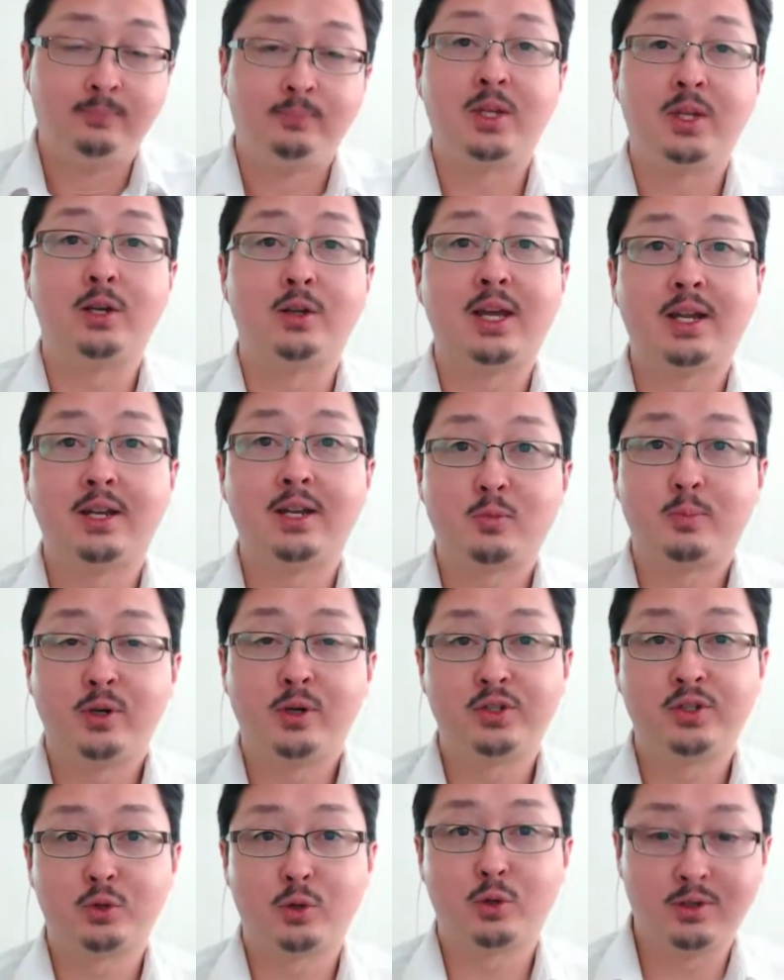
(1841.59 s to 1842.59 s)
you know, that
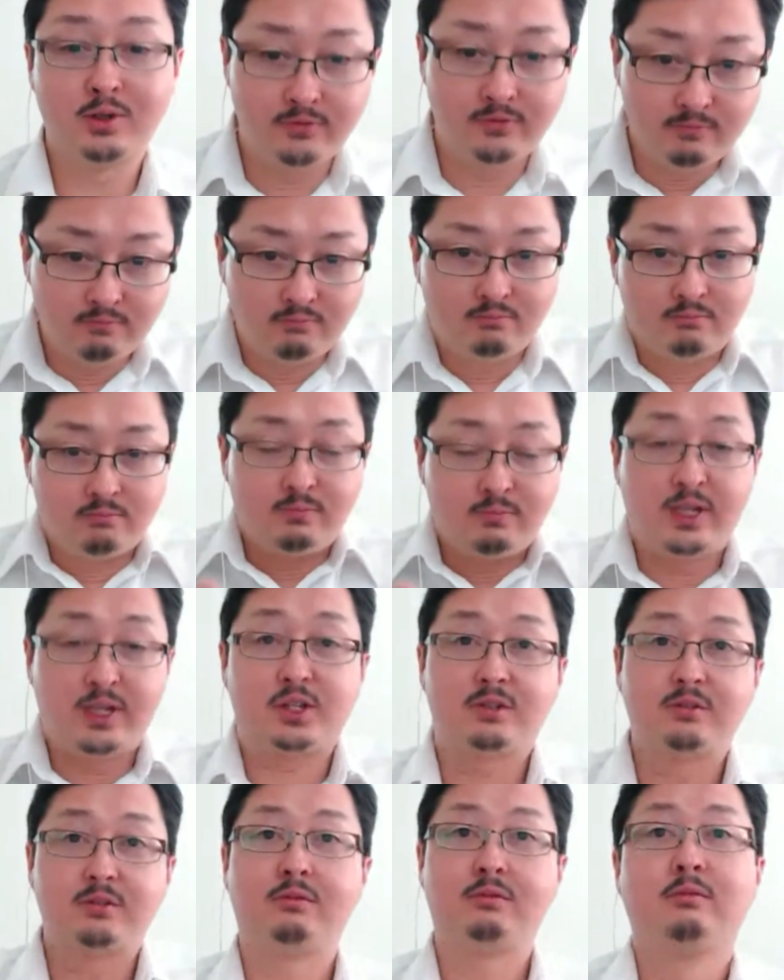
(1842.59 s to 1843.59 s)
experience sort of
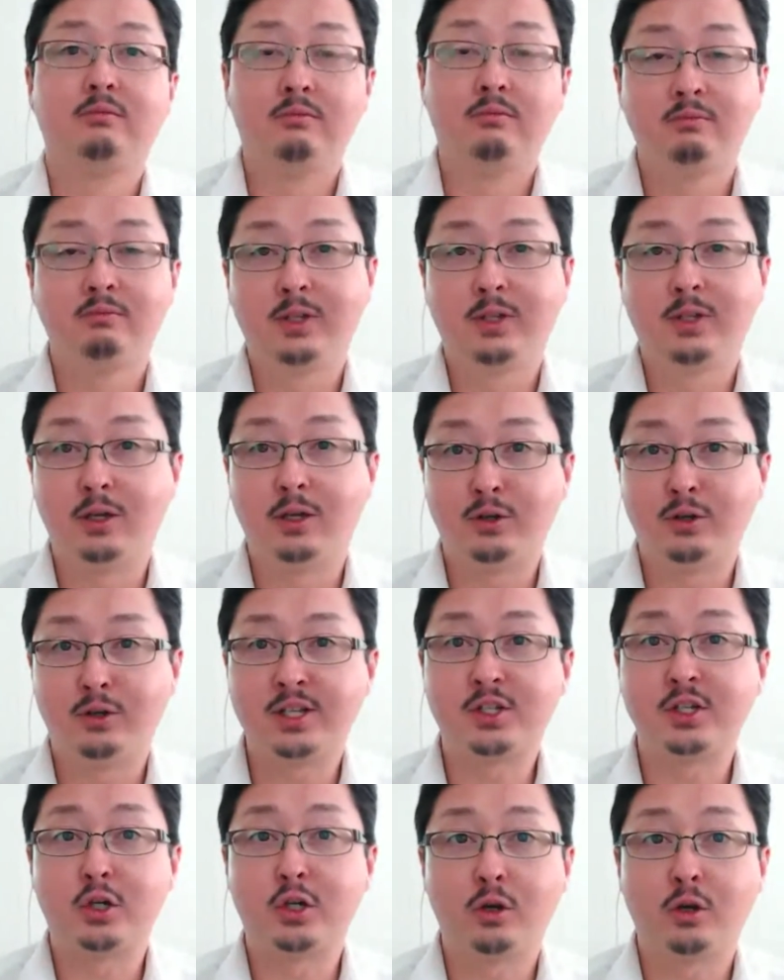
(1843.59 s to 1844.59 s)
gets
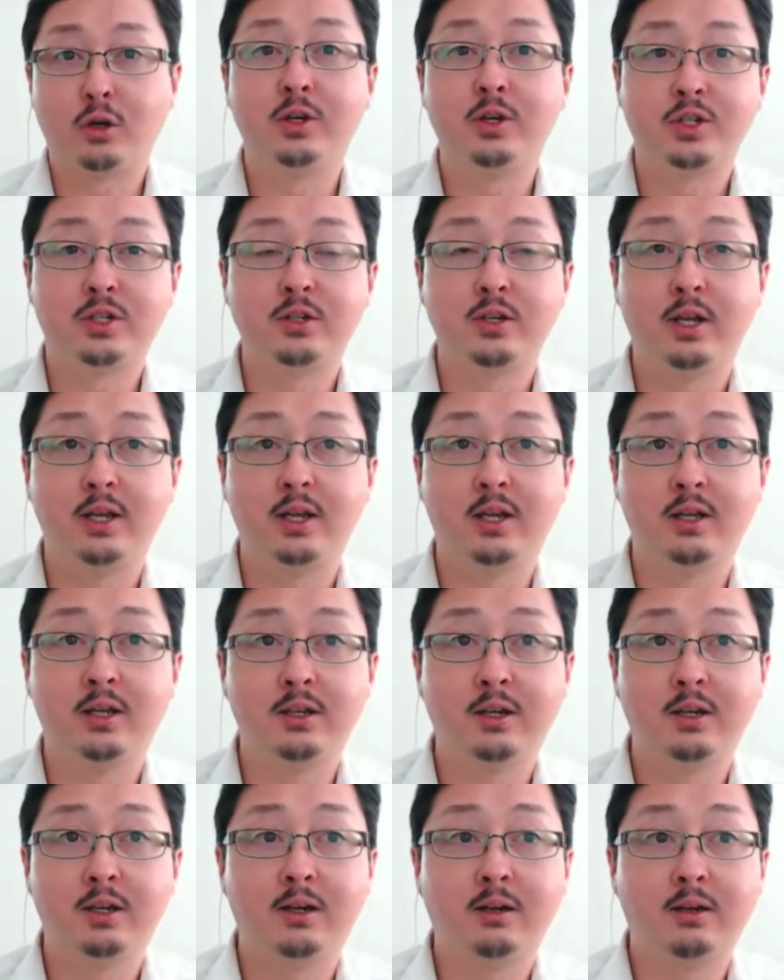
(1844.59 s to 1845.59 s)
encouraged
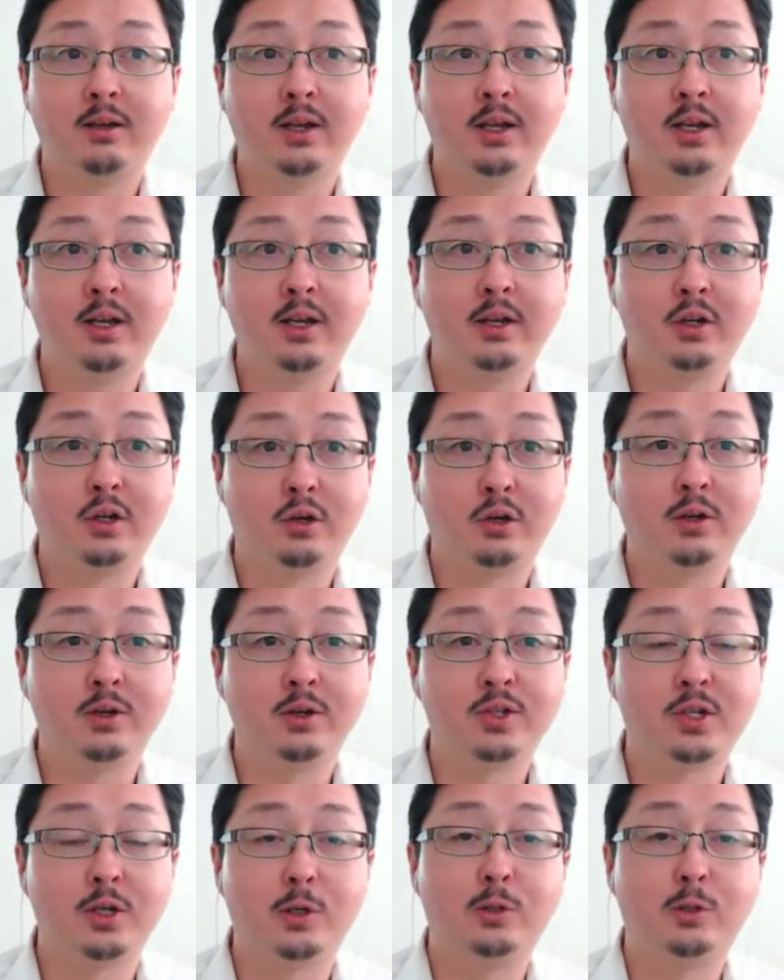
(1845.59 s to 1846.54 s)
and occurs.